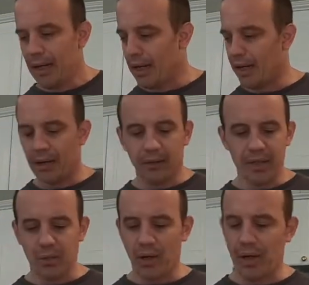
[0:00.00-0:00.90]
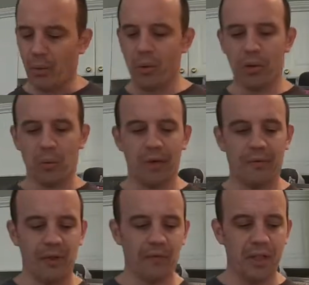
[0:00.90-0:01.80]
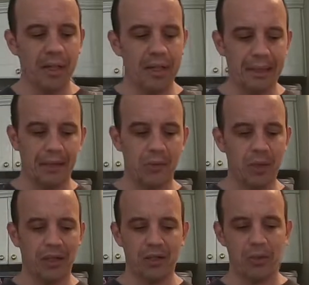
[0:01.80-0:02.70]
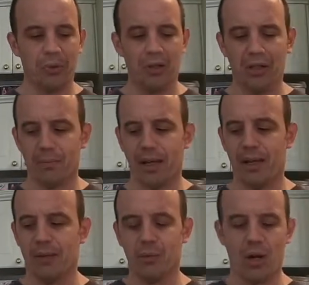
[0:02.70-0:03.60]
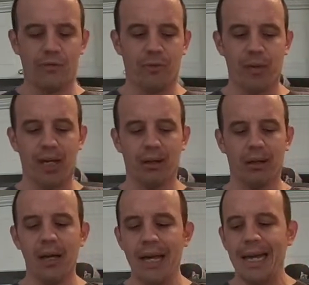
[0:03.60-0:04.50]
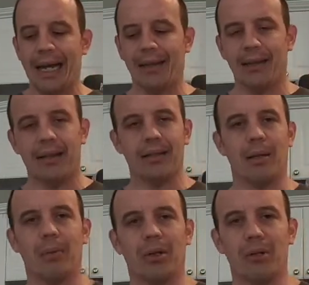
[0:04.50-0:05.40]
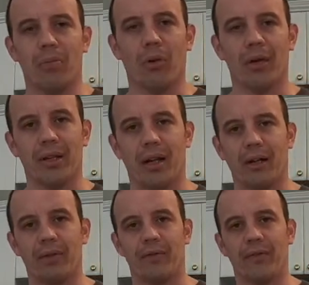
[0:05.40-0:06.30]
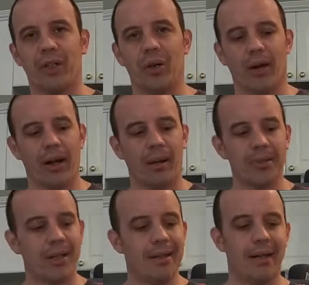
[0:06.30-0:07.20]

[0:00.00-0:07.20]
The reason why I went with 150 is because to put it in my waffle maker, anything typically more than 150 grams